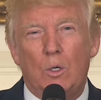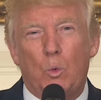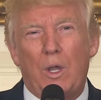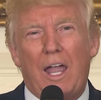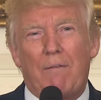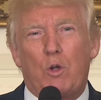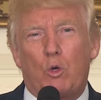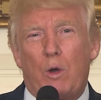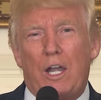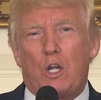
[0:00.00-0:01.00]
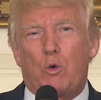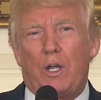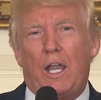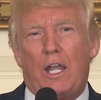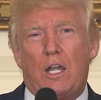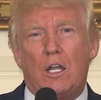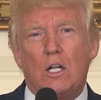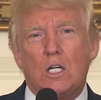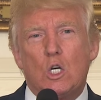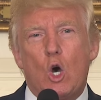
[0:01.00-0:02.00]
We have already created
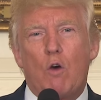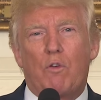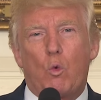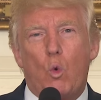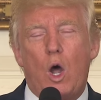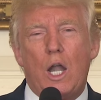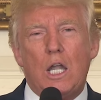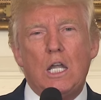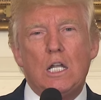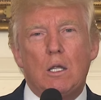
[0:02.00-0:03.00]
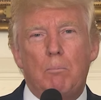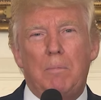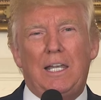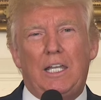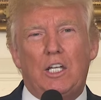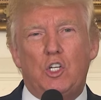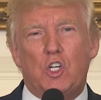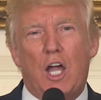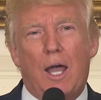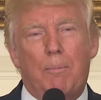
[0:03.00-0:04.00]
over 1 million
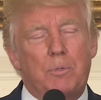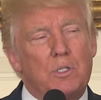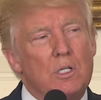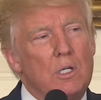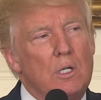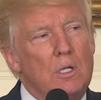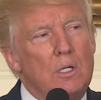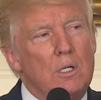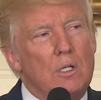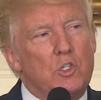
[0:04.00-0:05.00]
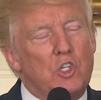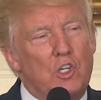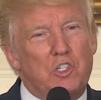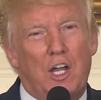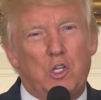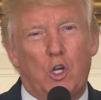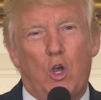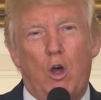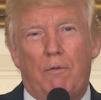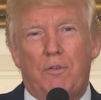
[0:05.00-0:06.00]
jobs since I took
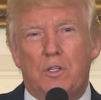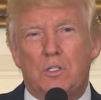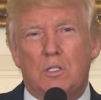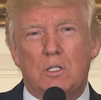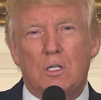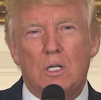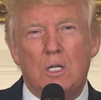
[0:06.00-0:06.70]
office.